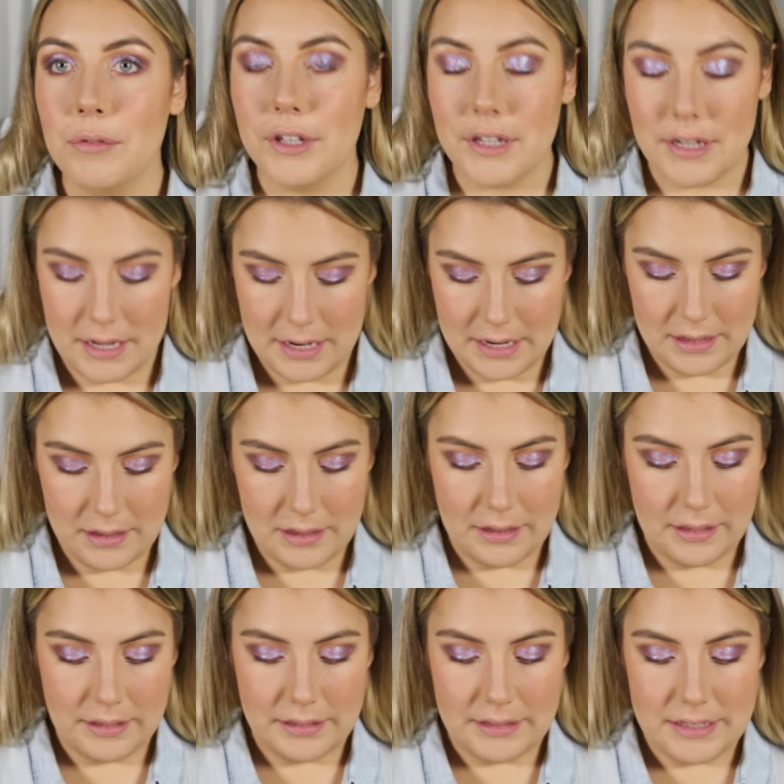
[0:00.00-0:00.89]
I'm looking at it,
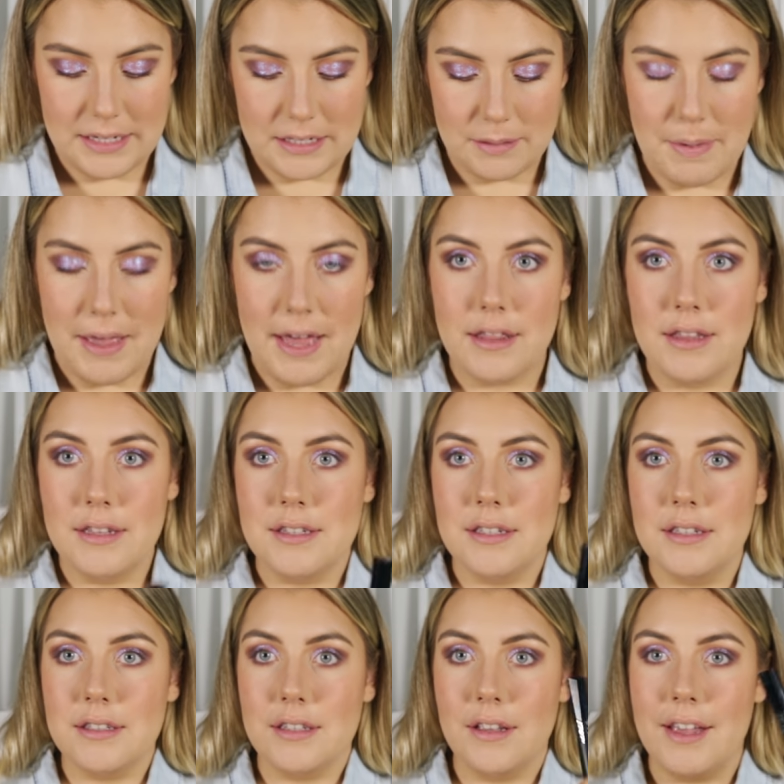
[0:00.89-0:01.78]
the least bad this
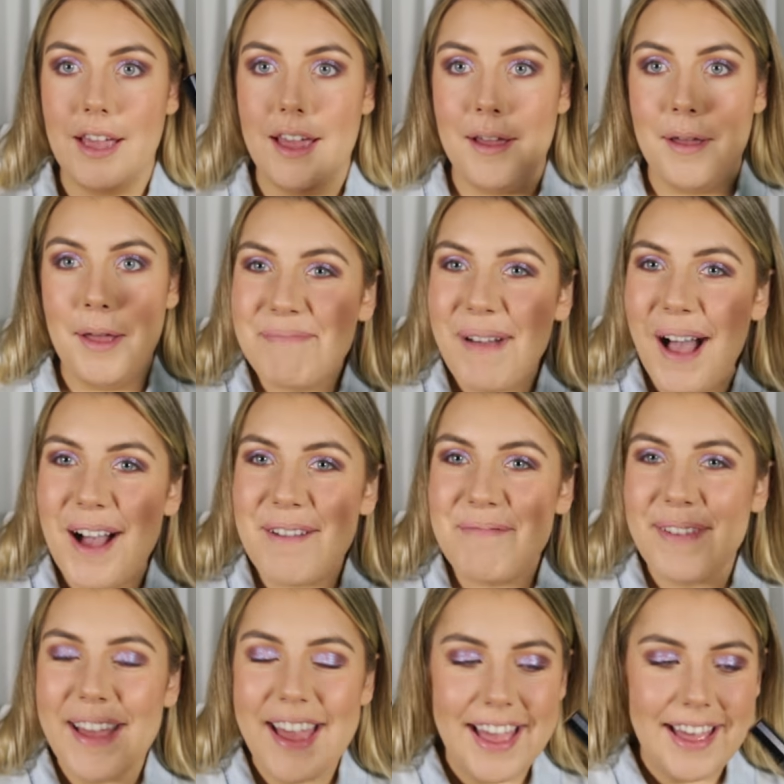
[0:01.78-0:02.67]
is. Okay,
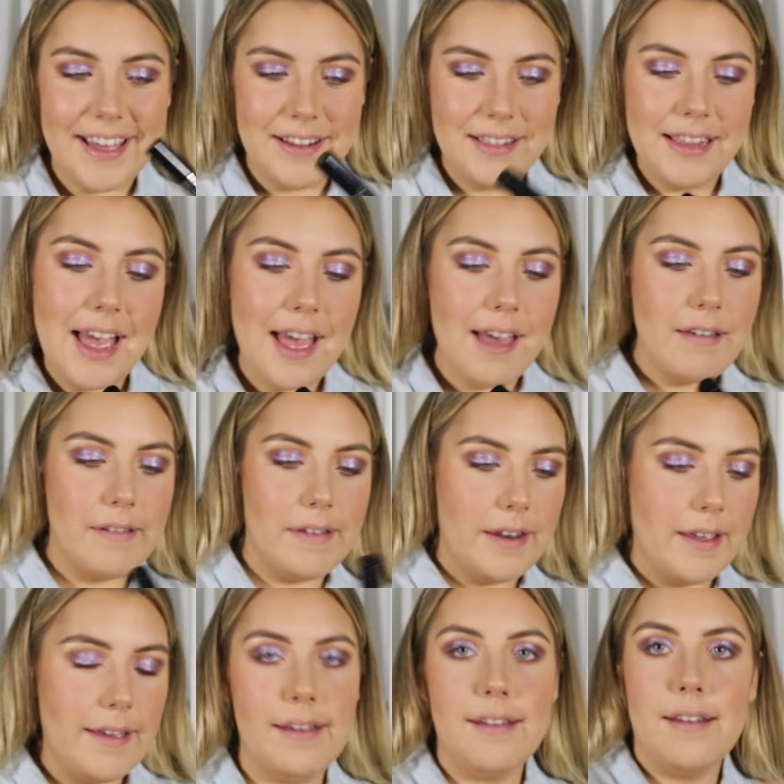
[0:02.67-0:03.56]
pump it
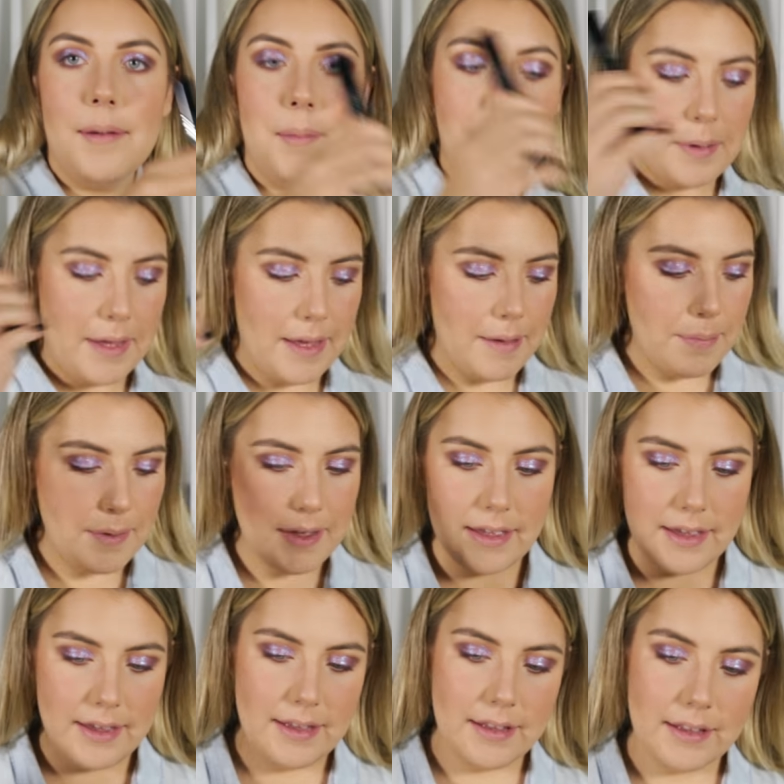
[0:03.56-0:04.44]
louder, pump
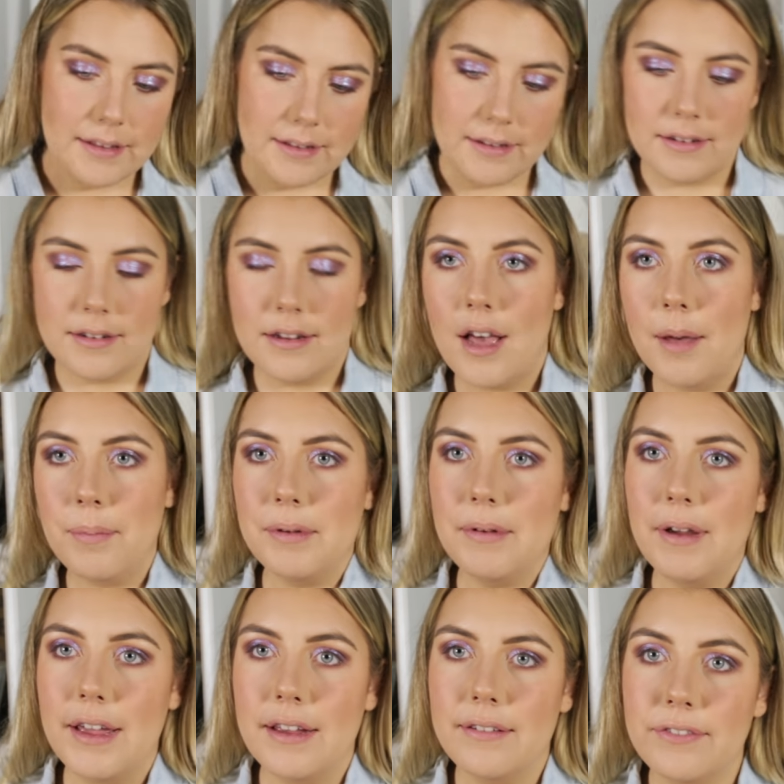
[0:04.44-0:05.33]
it.
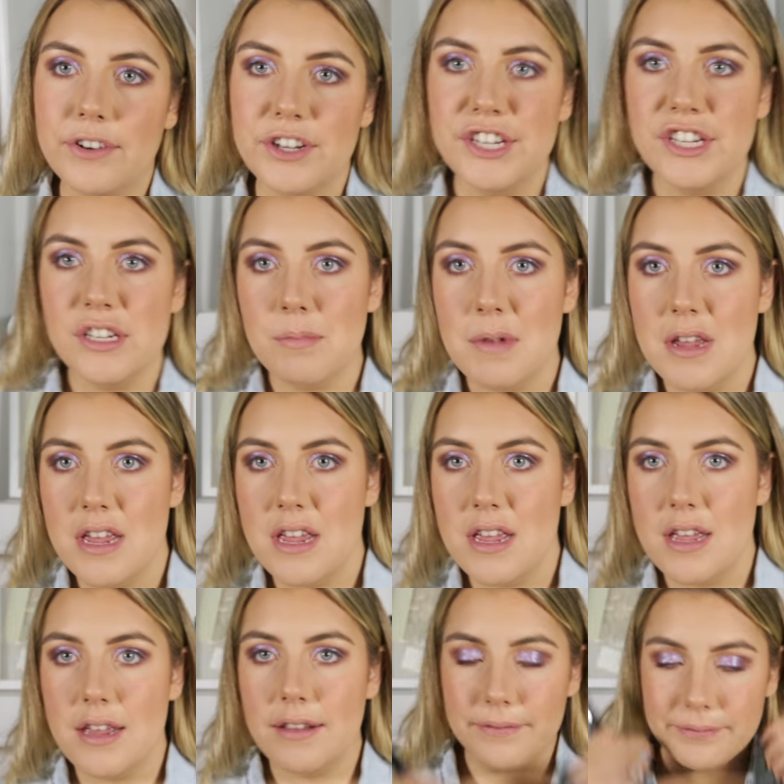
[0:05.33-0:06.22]
Copyright
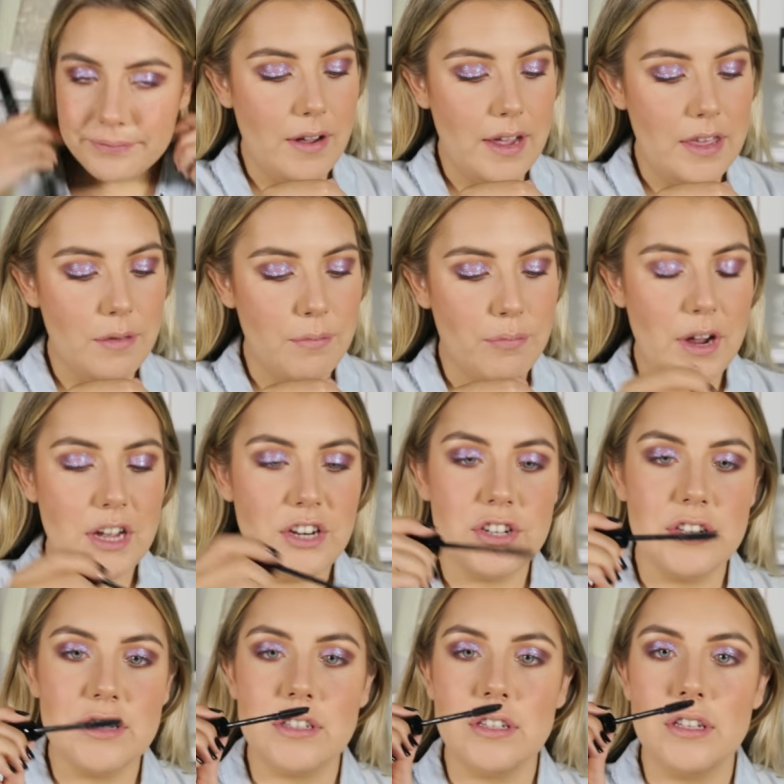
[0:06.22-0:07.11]
infringement. Okay, the
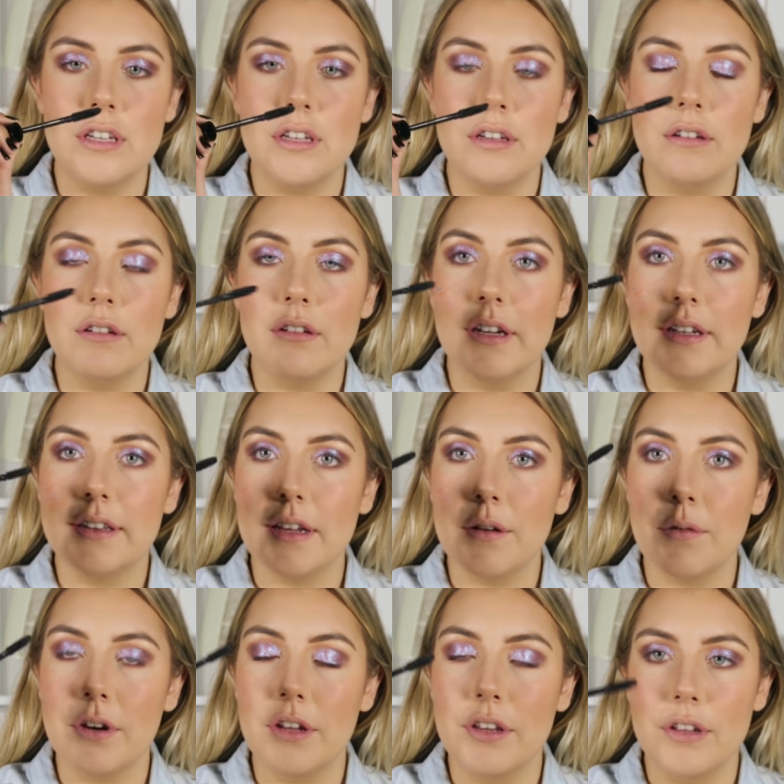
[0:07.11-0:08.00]
brush is cute. It's
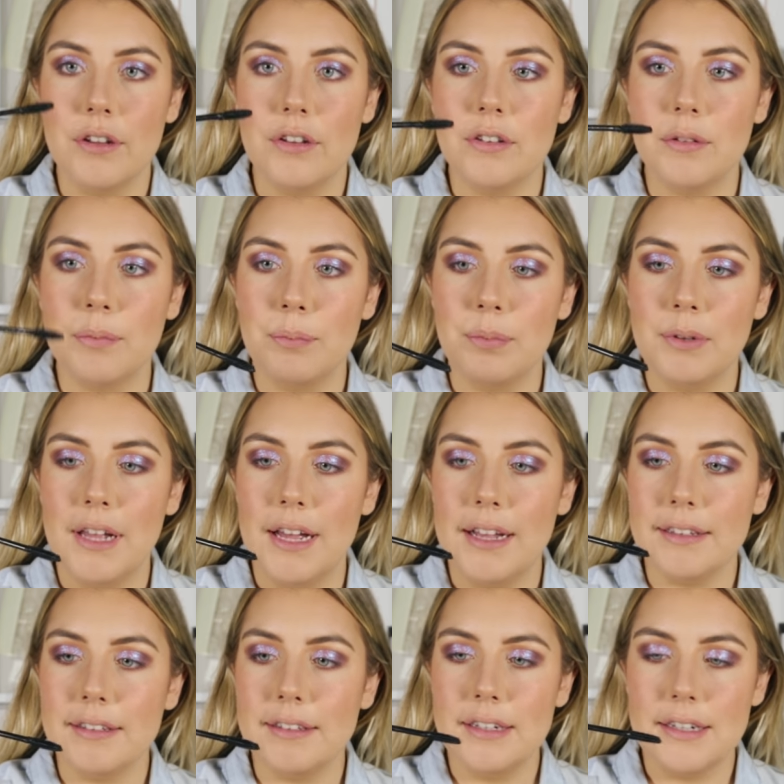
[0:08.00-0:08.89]
like one of those
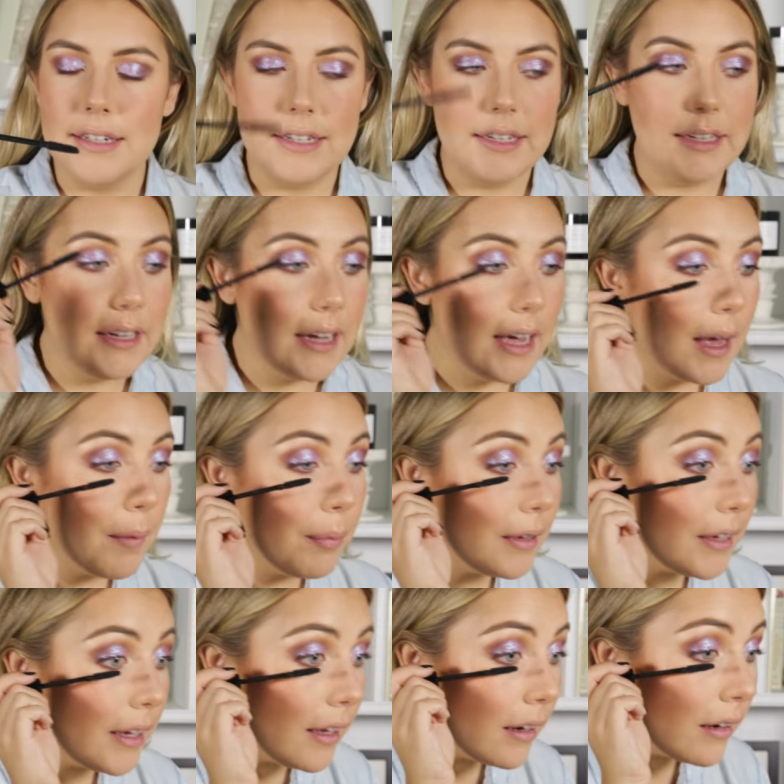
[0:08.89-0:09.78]
plasticky
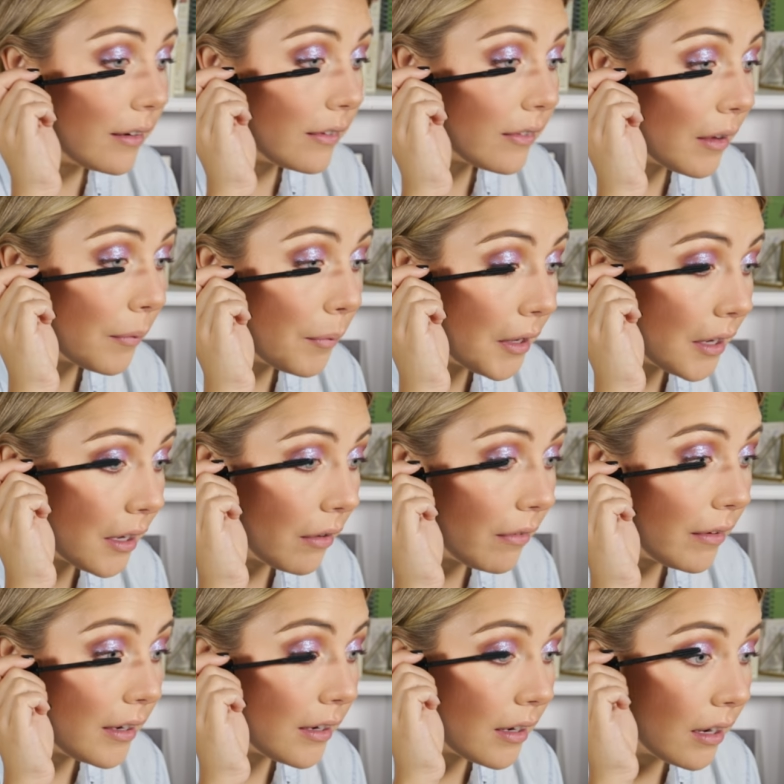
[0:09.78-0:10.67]
applicators. I'm gonna
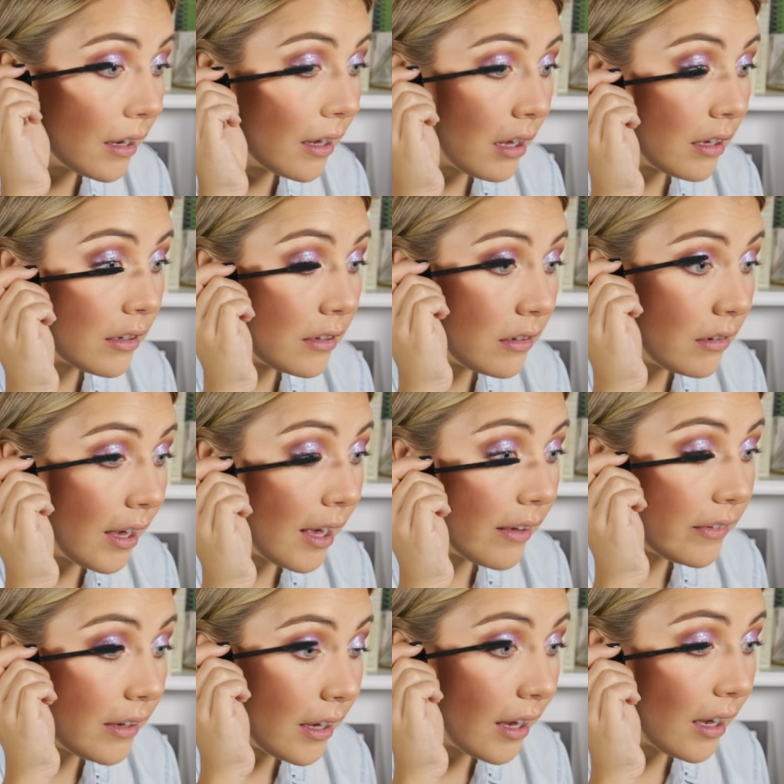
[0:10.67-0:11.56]
go in not too
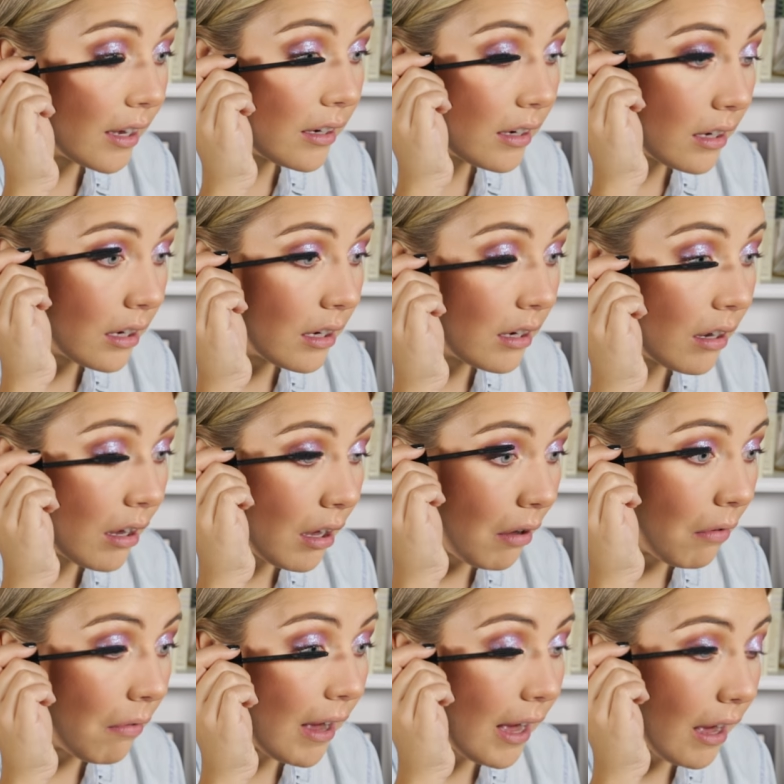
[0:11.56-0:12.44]
heavy-handed.
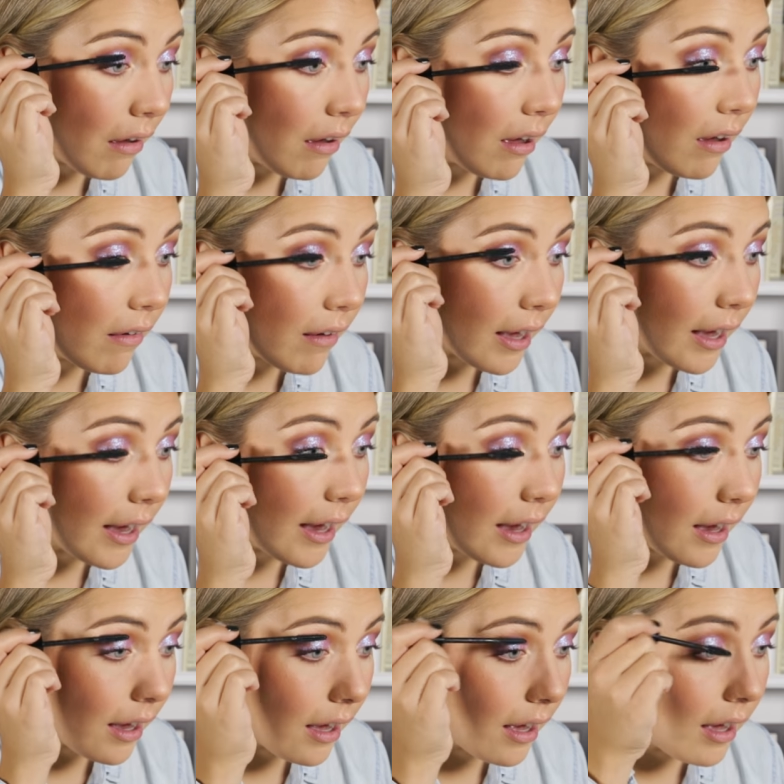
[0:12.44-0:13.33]
Oh wow,
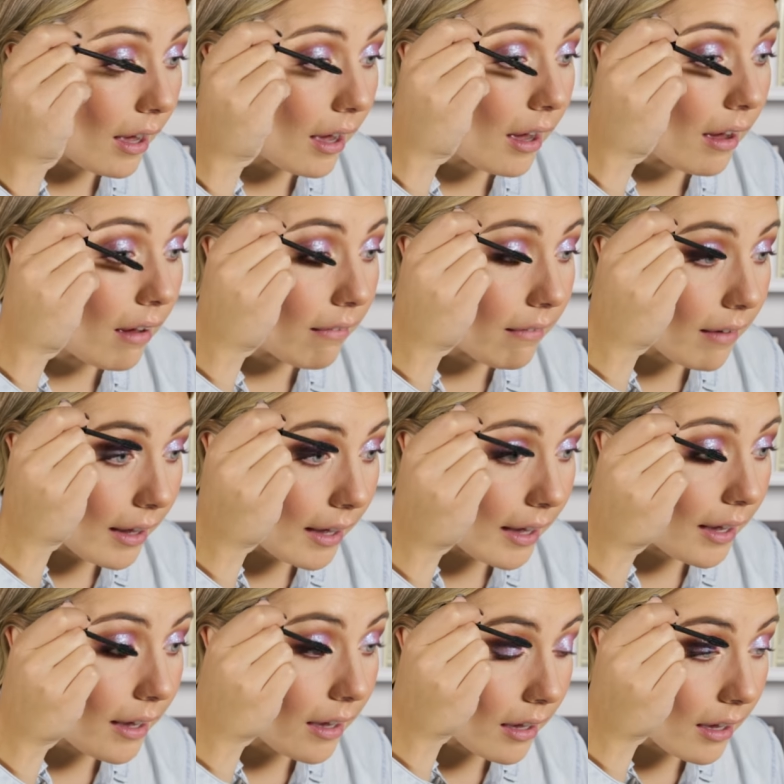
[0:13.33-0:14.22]
okay, all
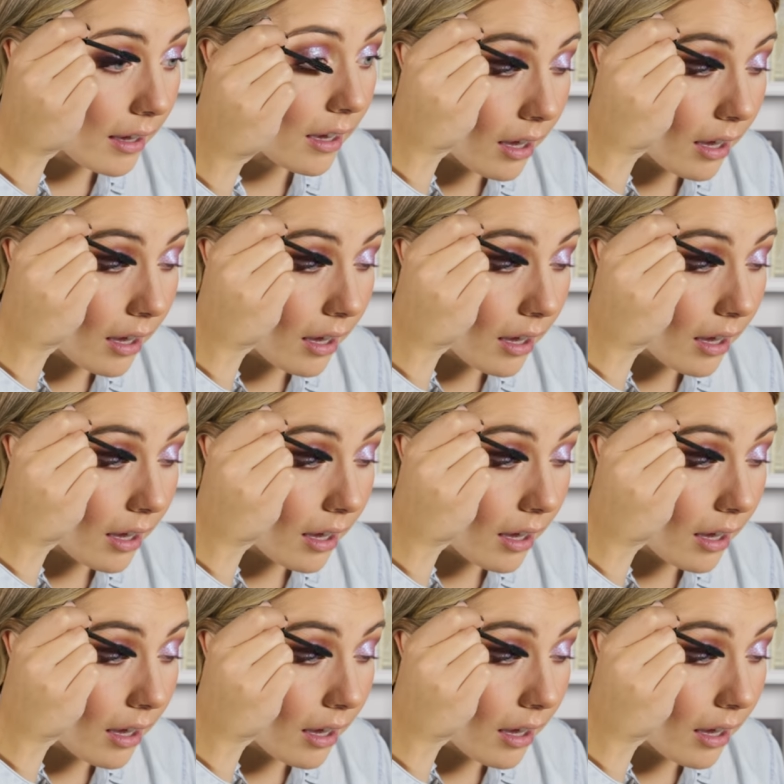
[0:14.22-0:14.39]
right.